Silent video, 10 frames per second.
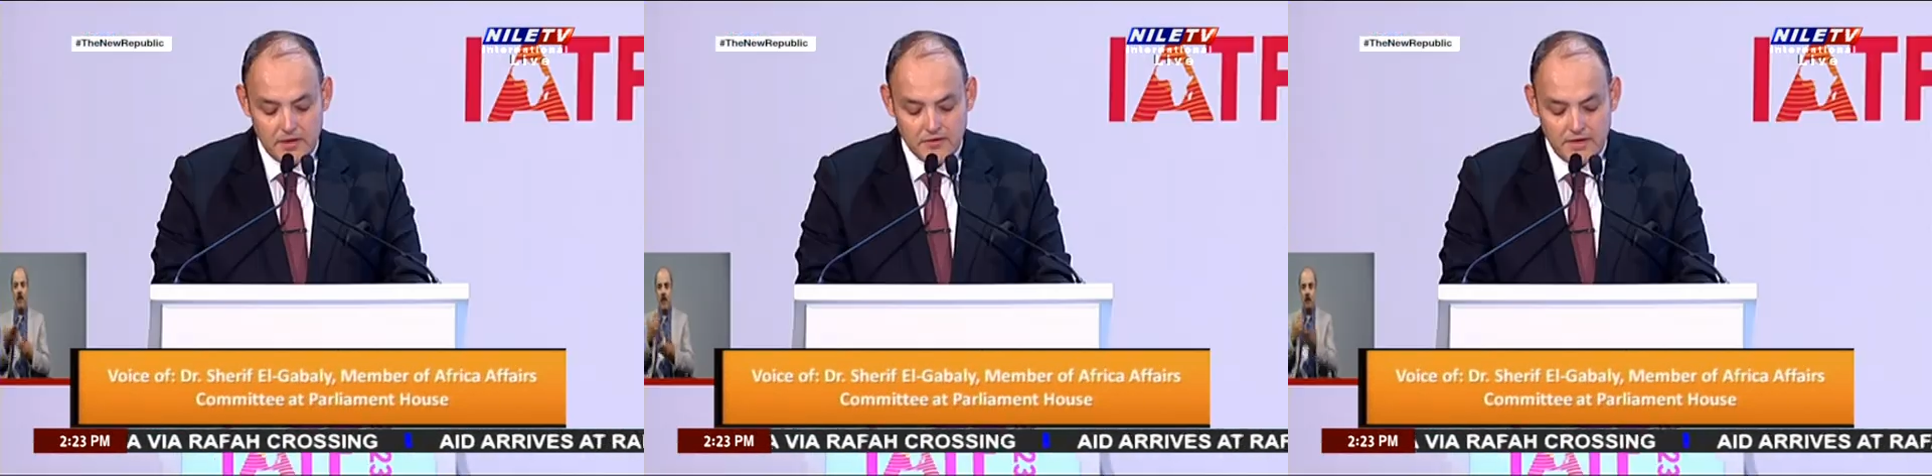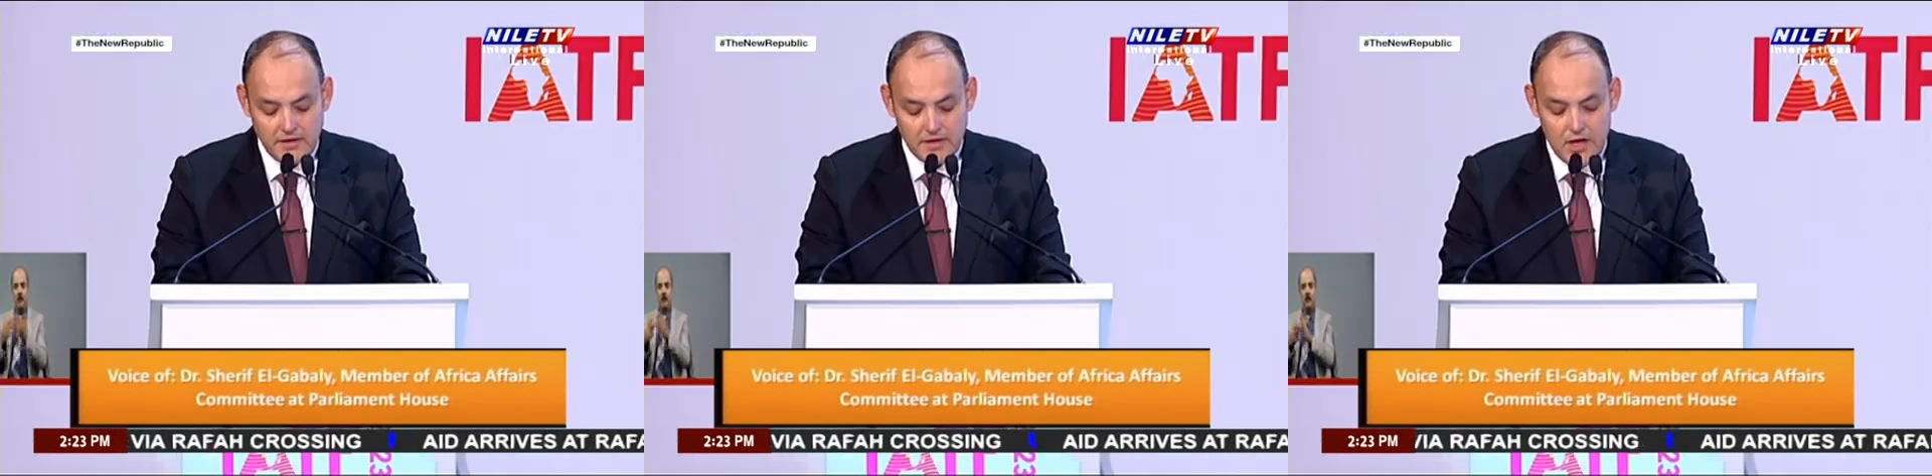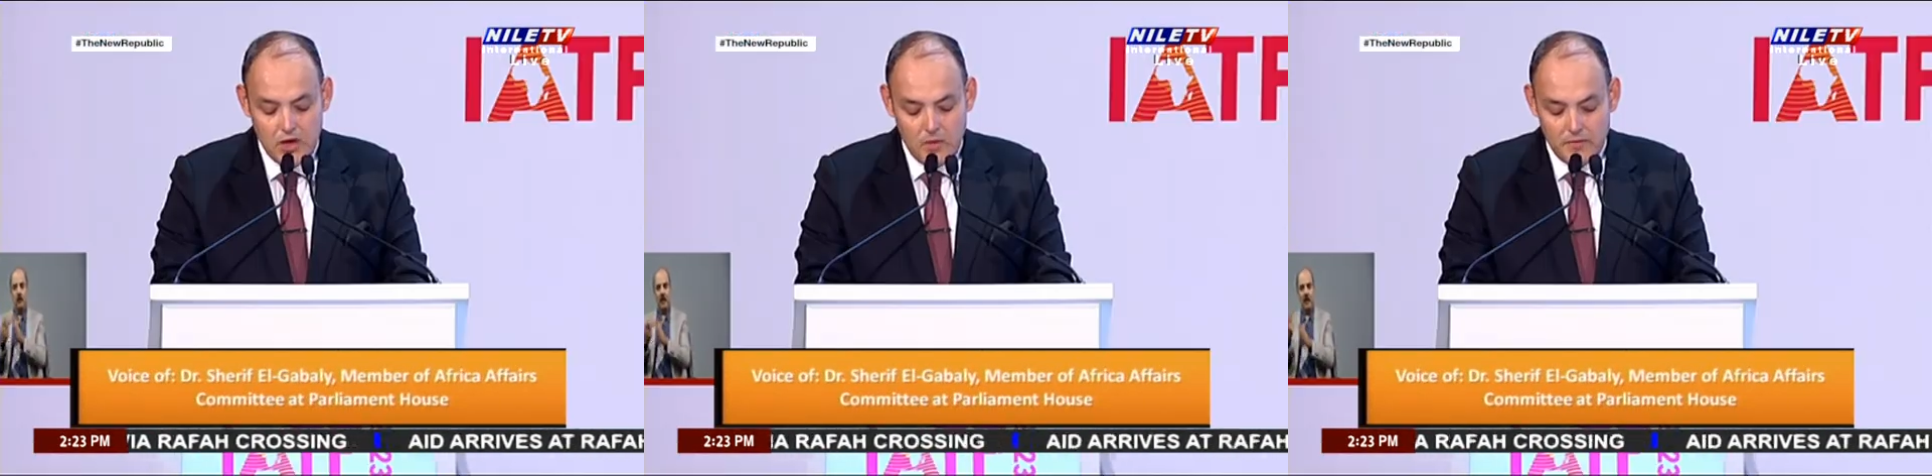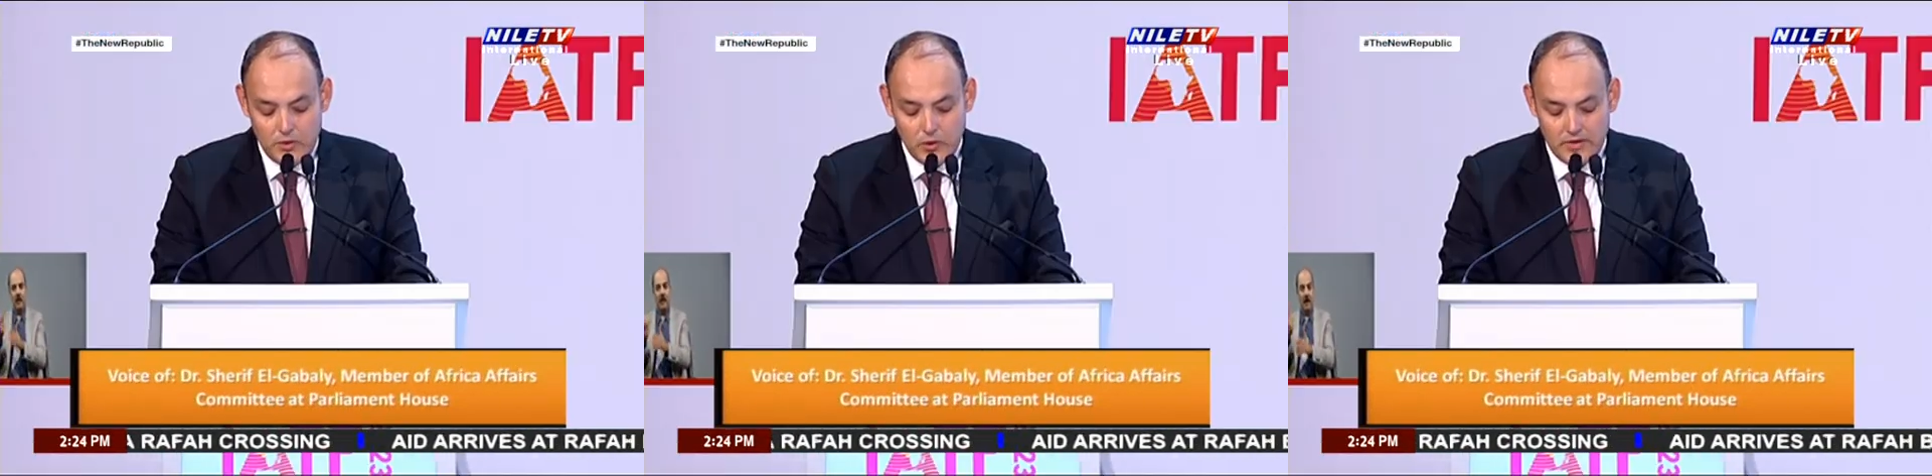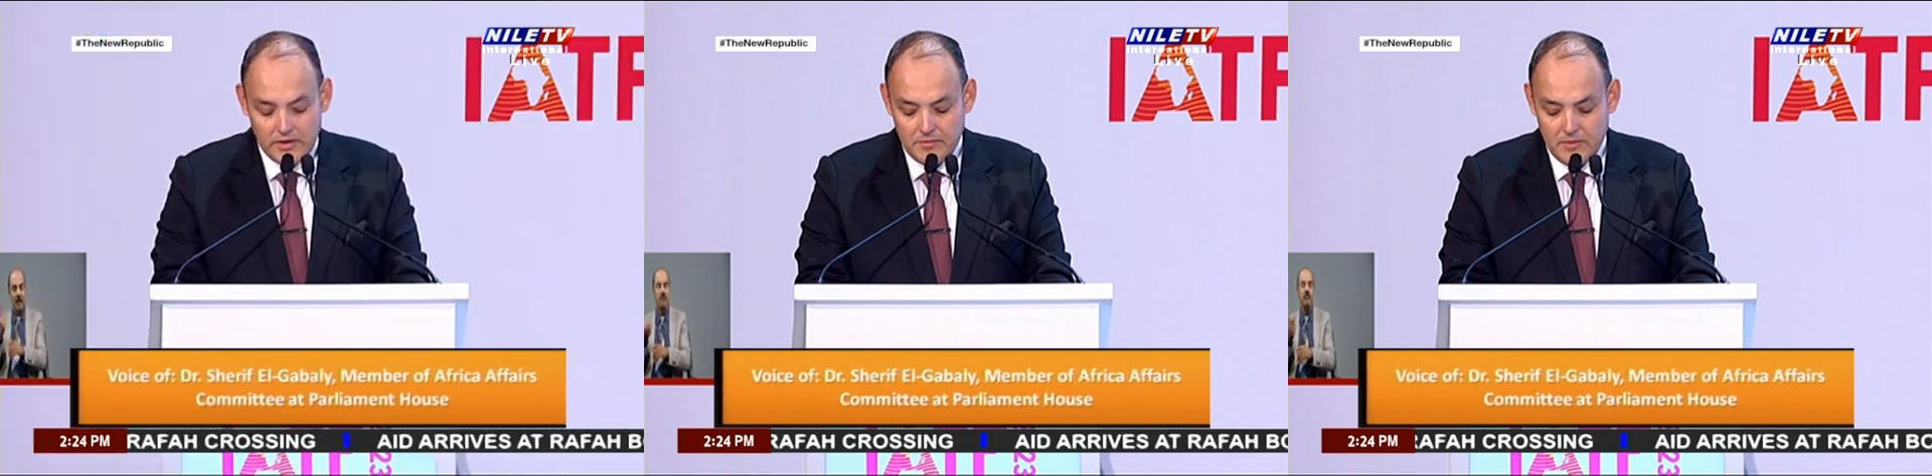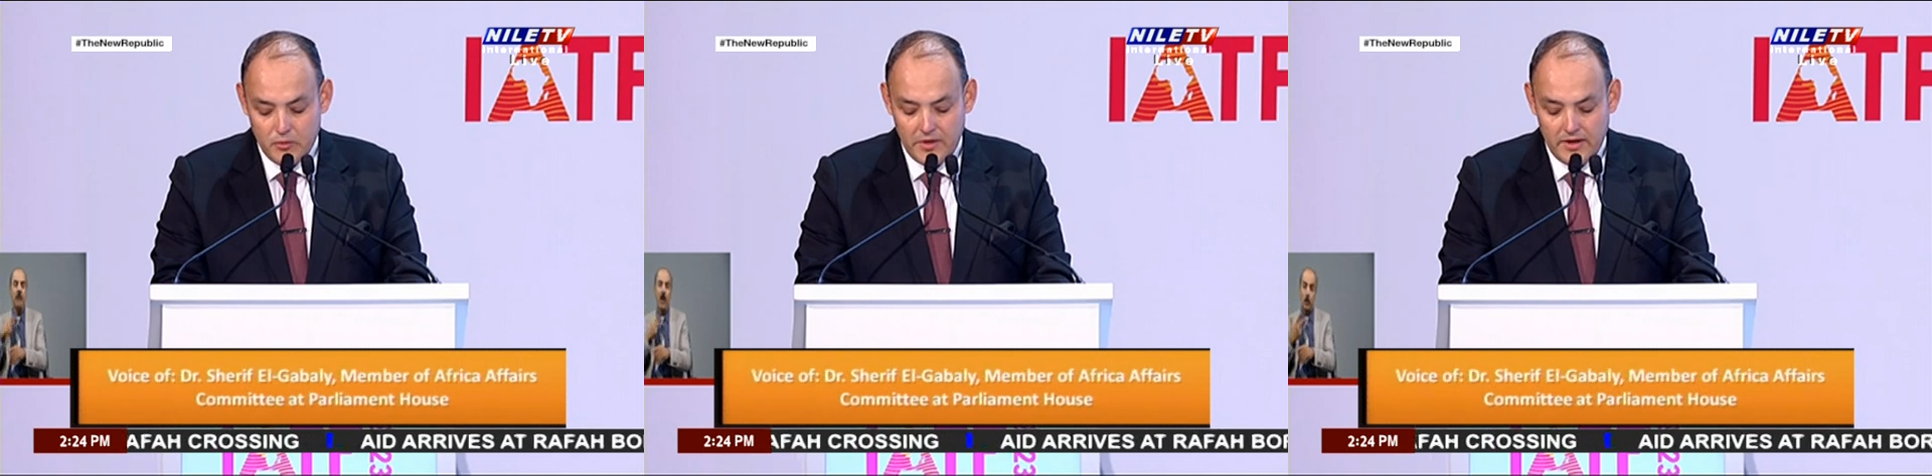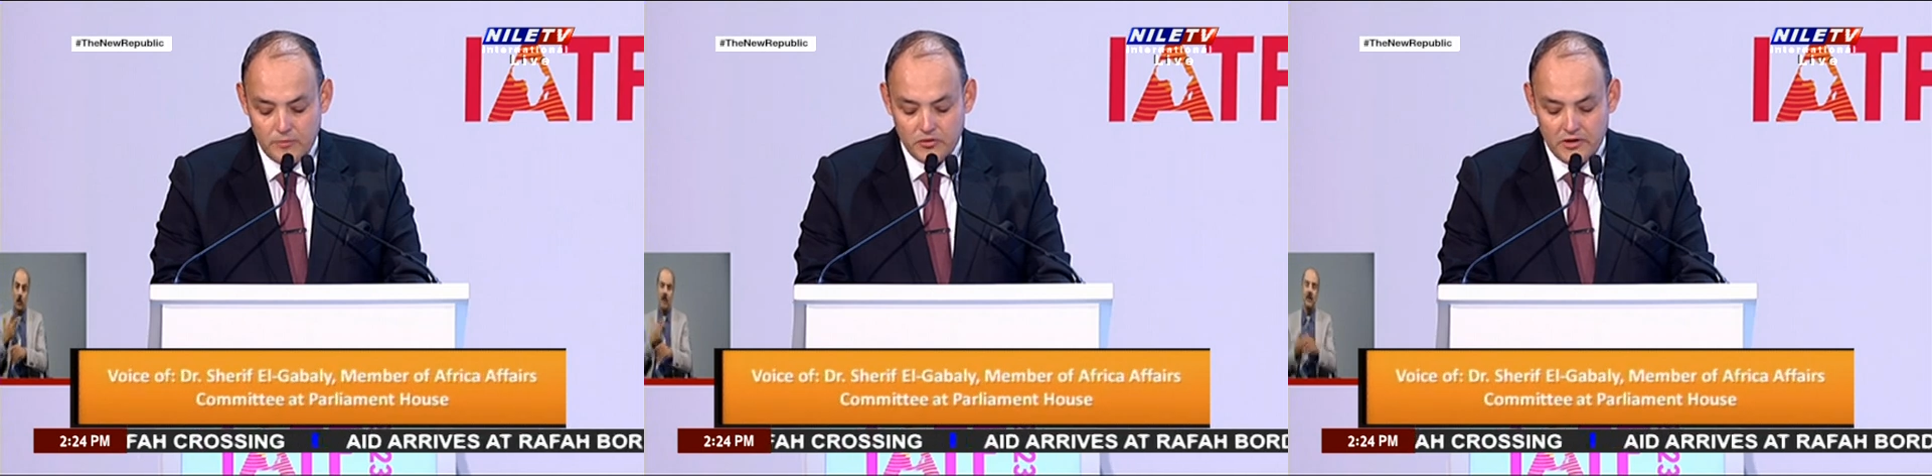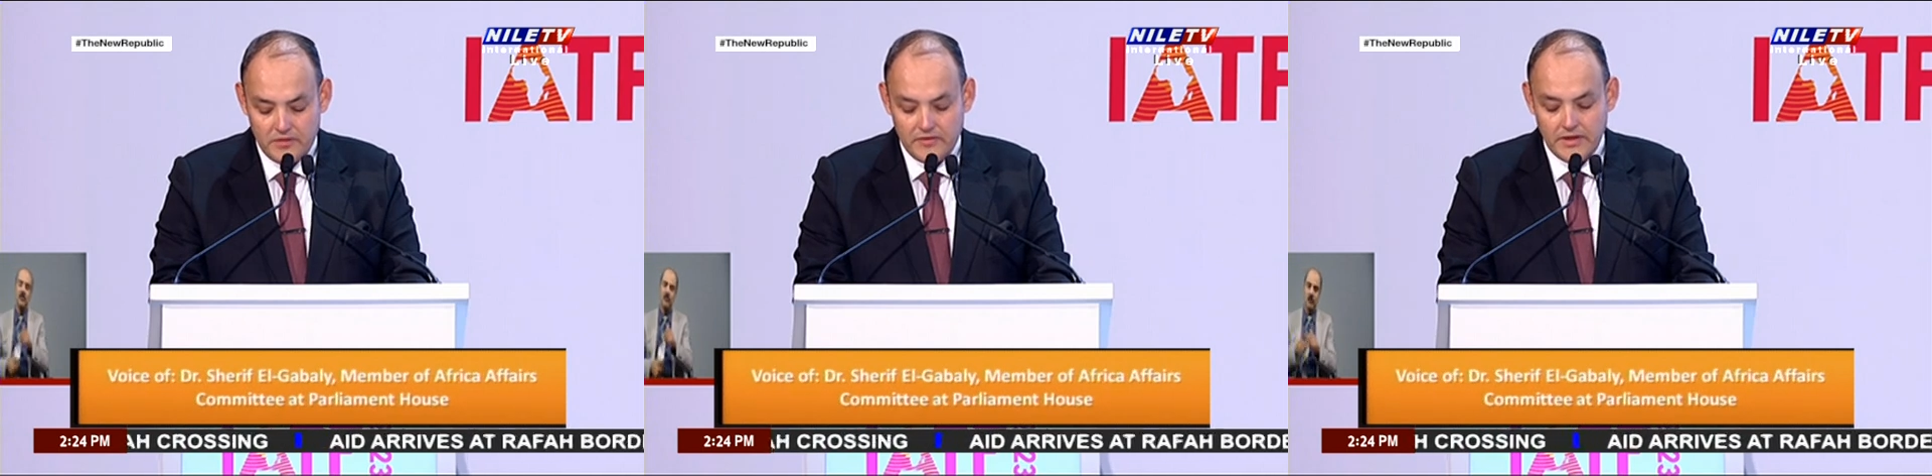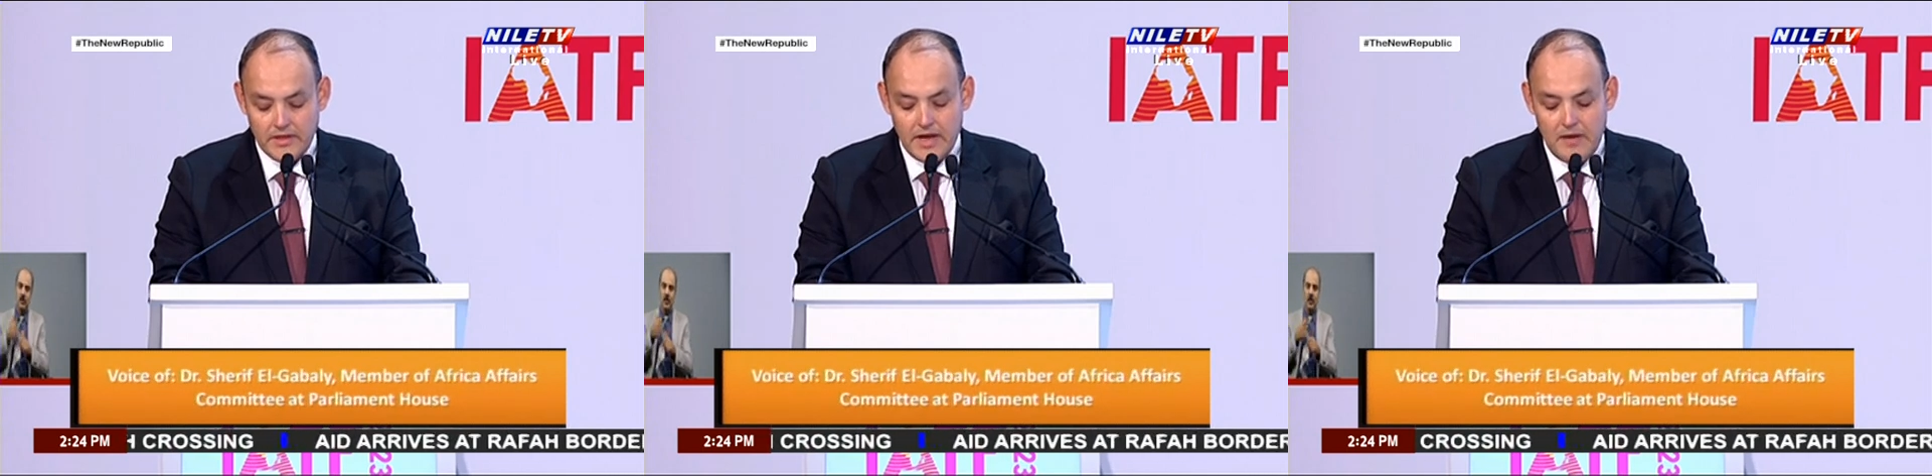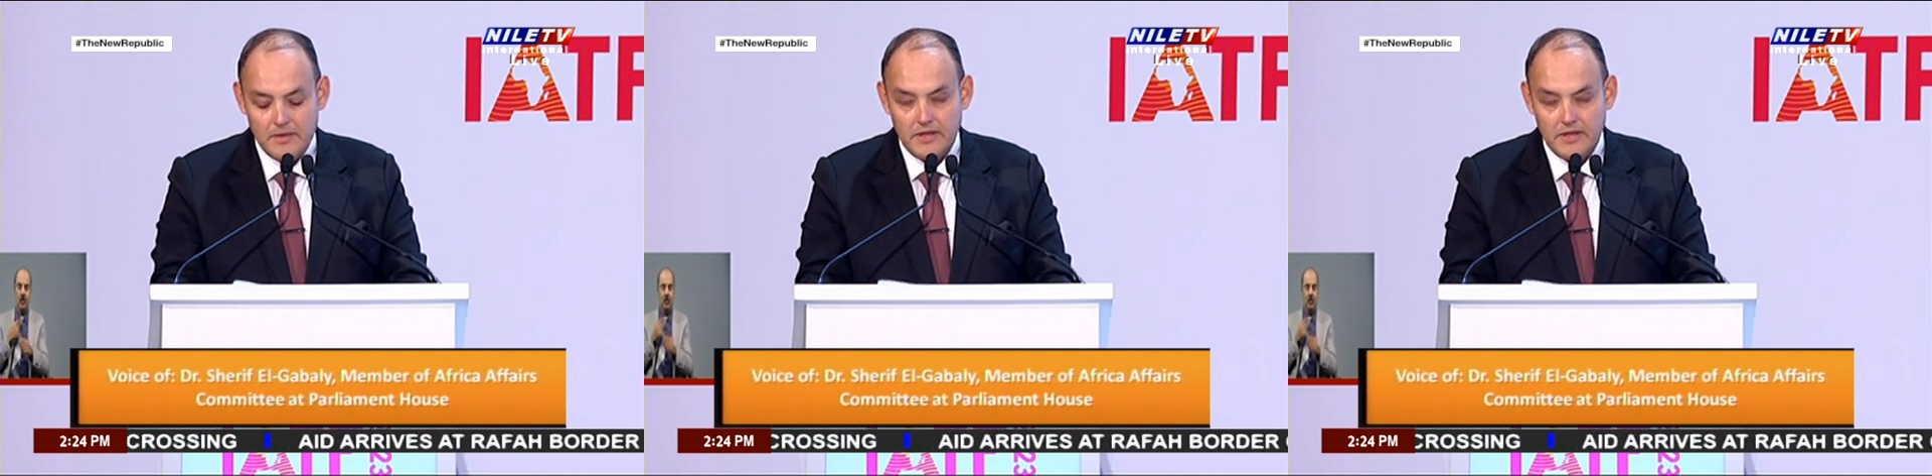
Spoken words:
Mm-hmm. 75% is to North Africa.